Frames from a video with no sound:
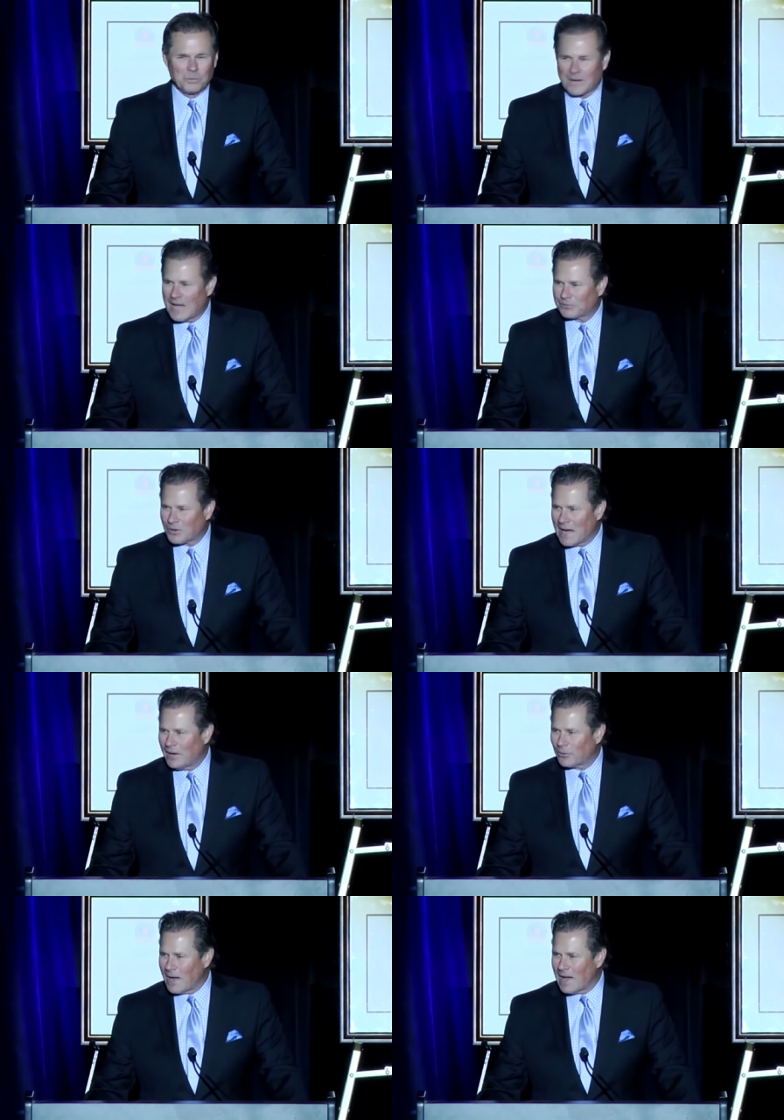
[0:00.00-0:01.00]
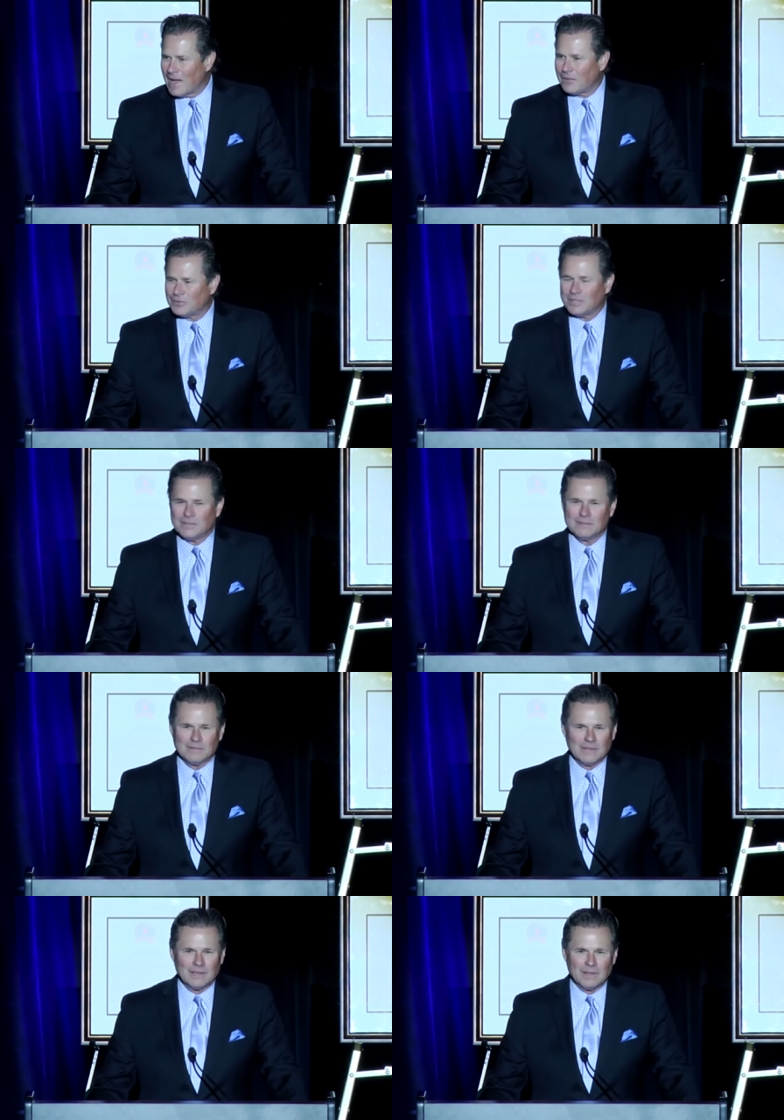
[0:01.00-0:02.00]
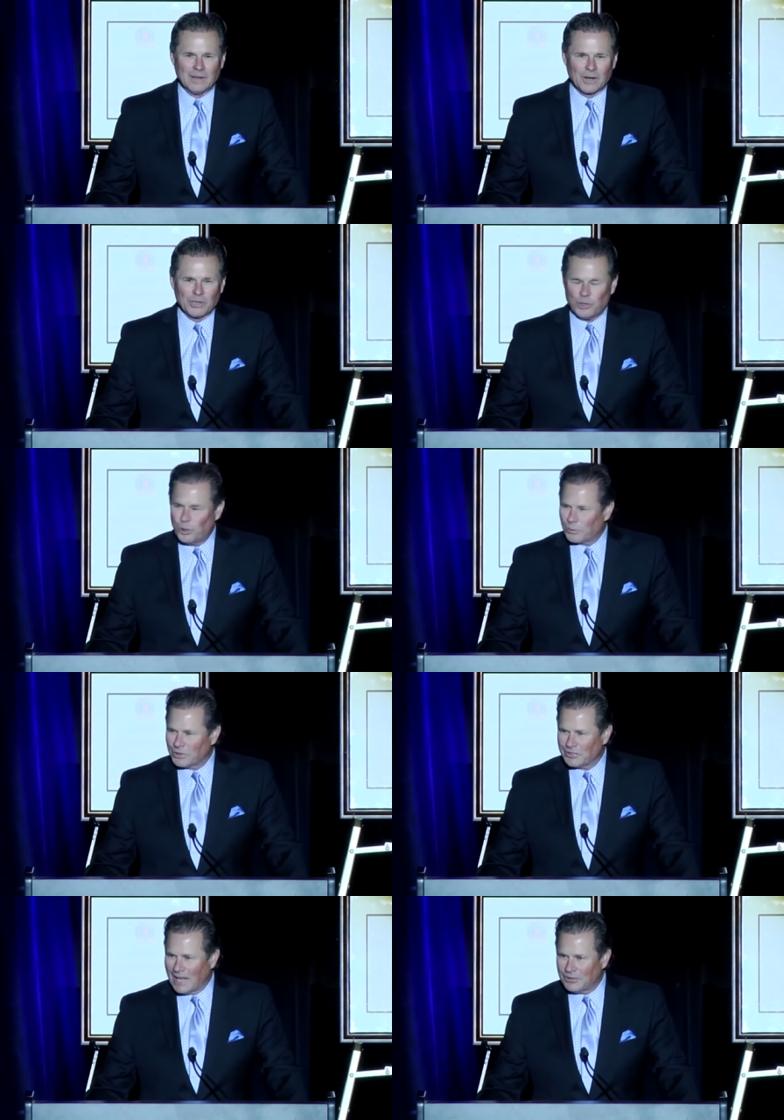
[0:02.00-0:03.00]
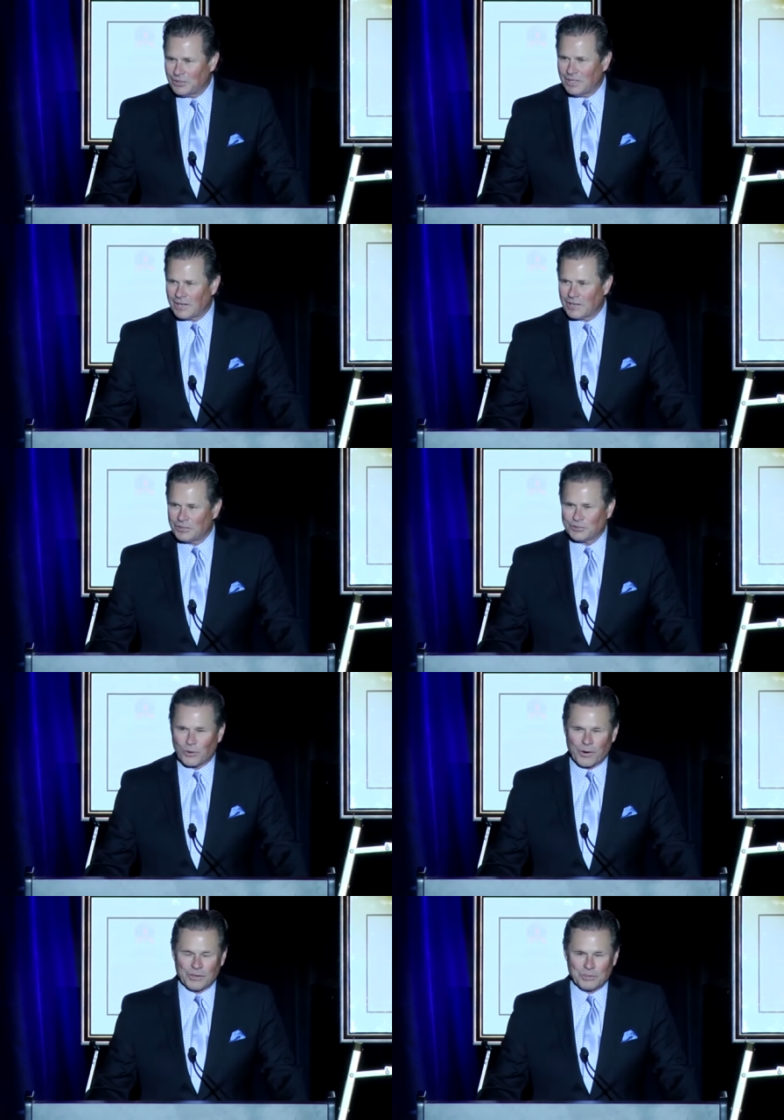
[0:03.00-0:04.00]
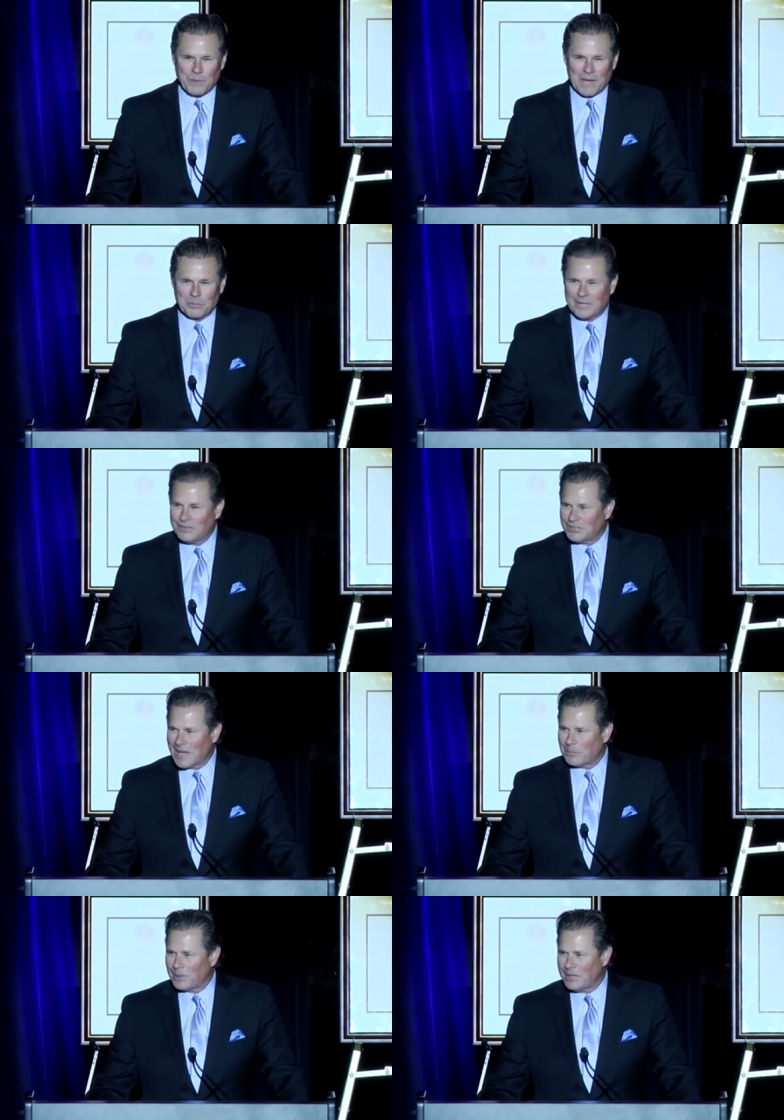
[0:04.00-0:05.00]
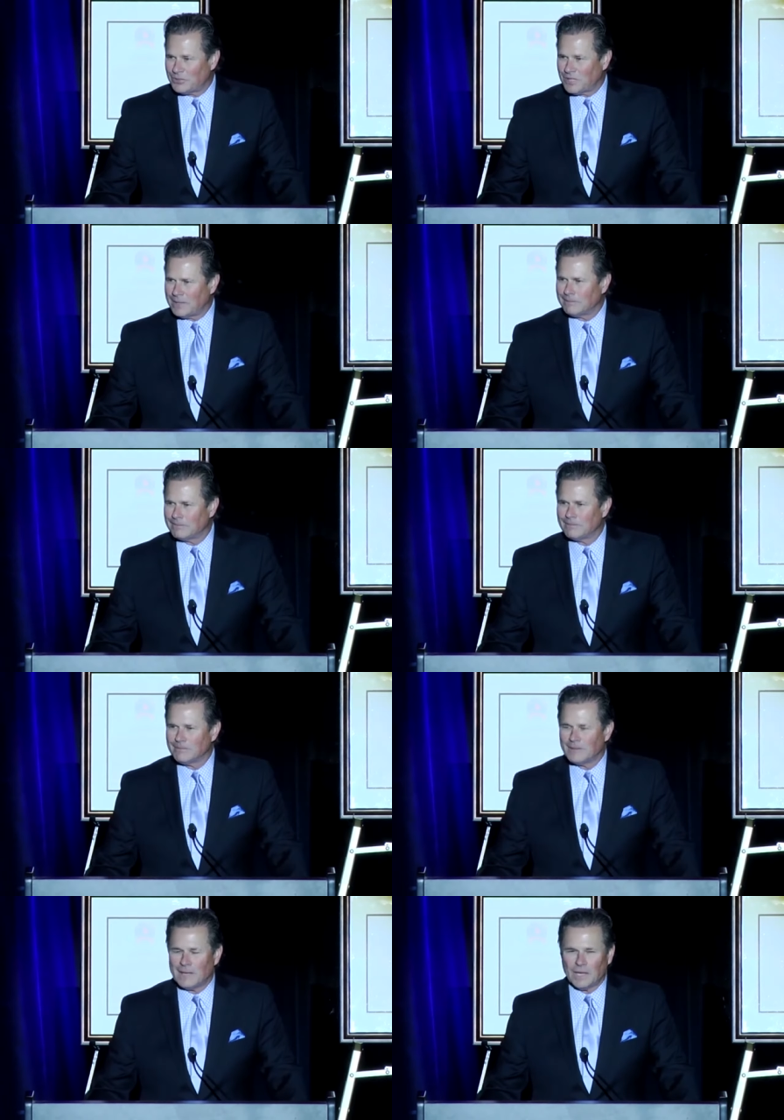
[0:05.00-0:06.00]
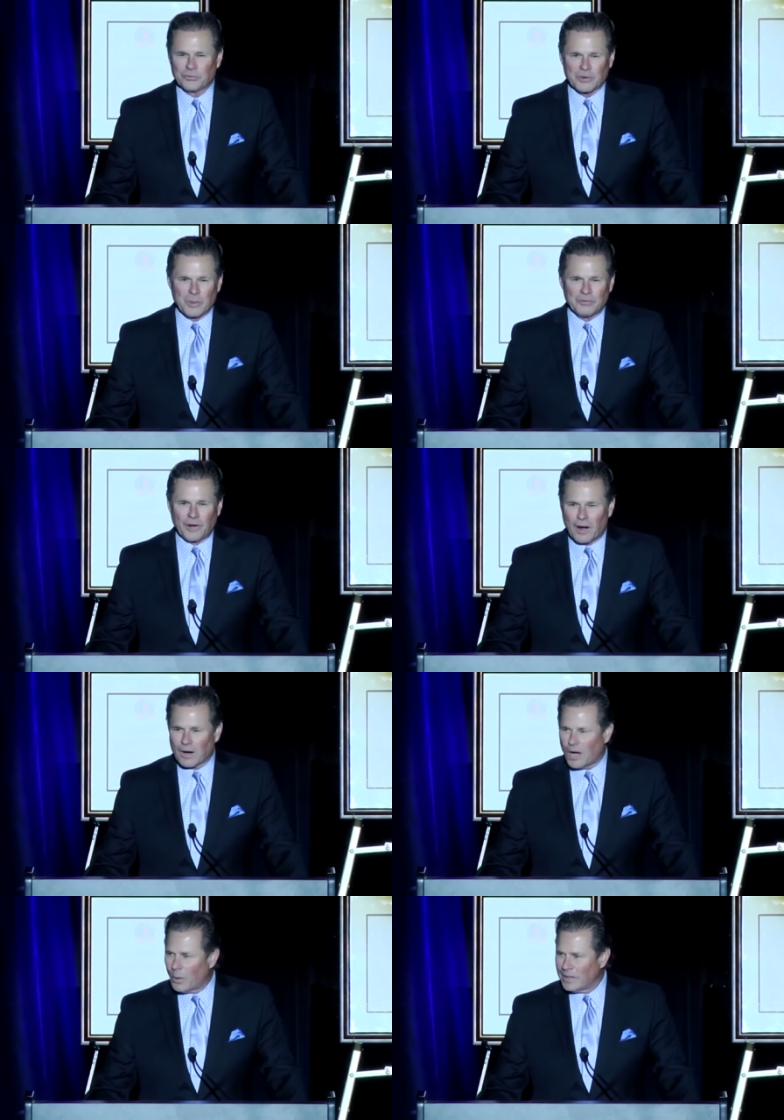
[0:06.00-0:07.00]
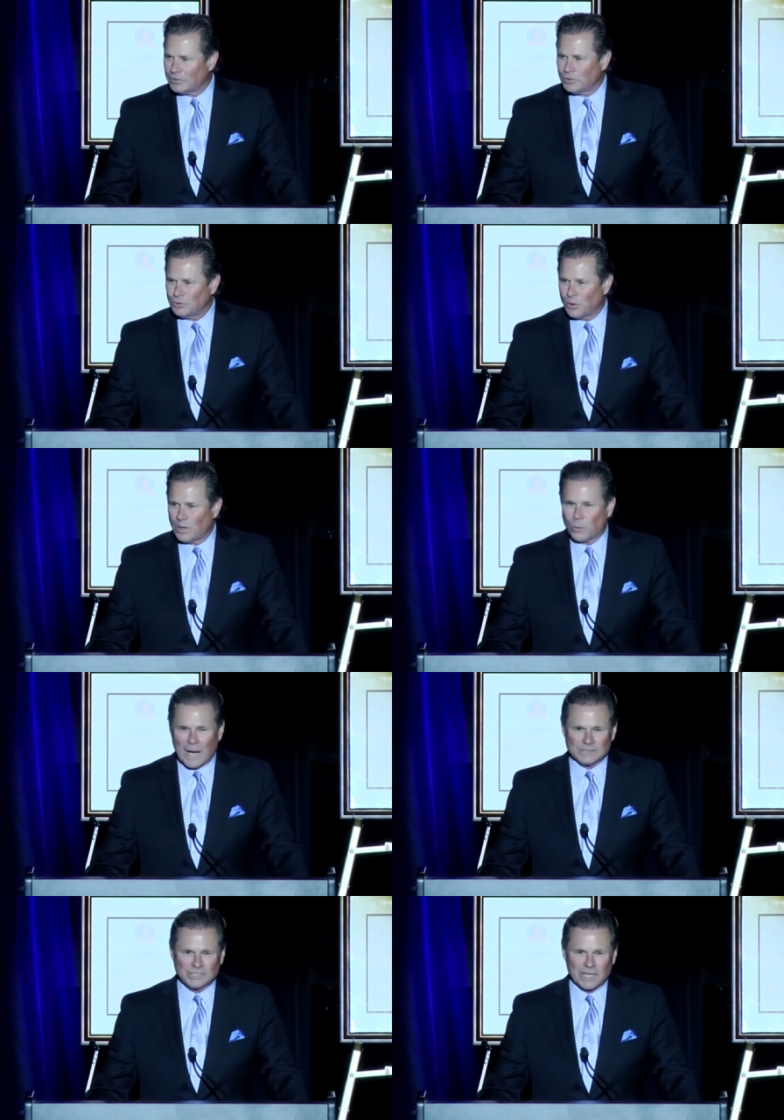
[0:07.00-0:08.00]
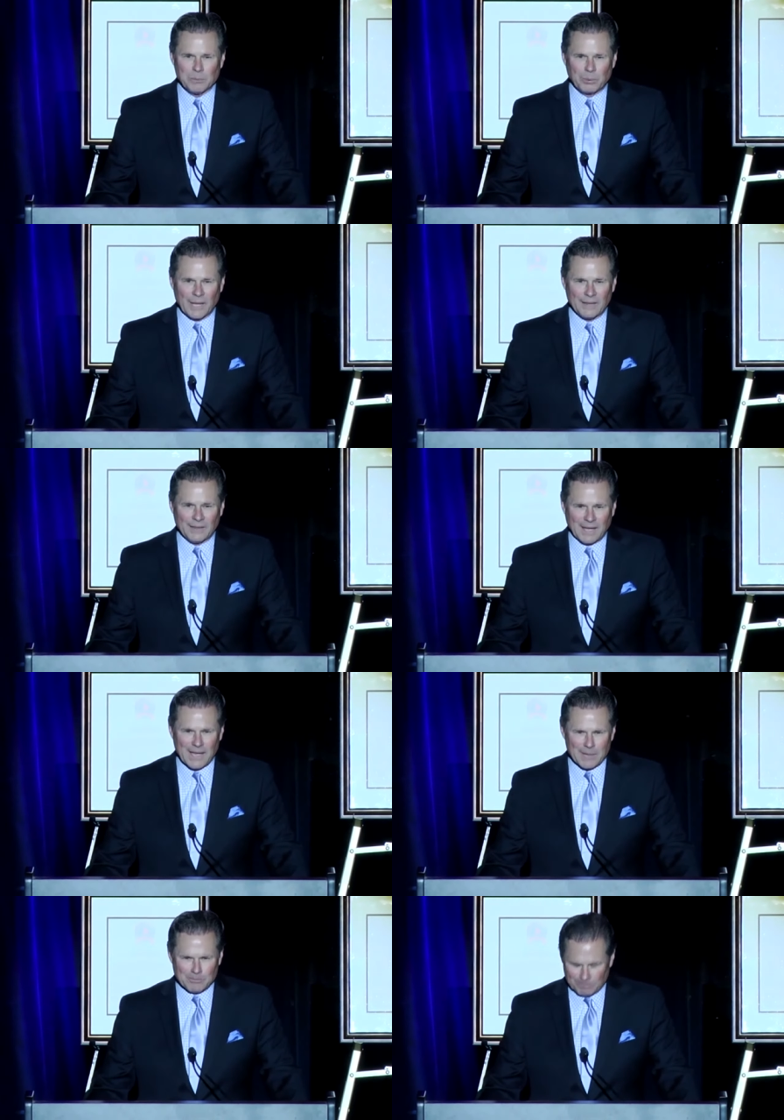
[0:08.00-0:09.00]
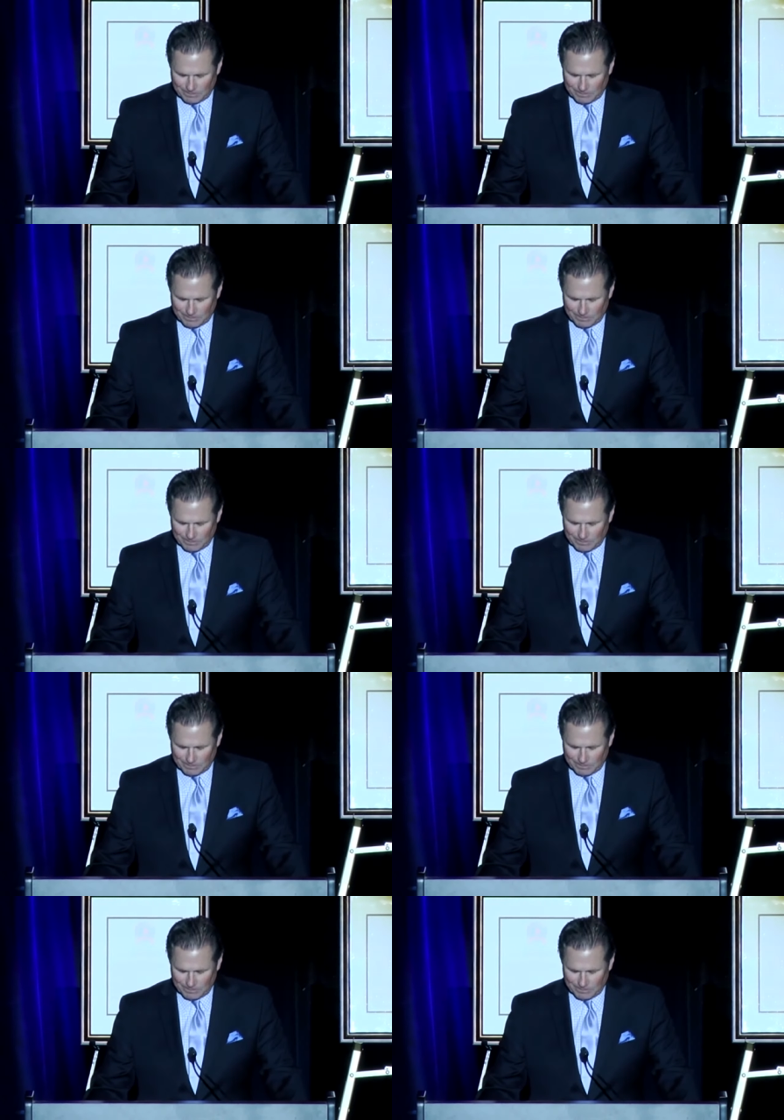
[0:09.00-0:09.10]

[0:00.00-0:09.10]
but after I arrived, heard numerous legendary stories about Ben Zambiasi and from afar always enjoyed watching him play the game.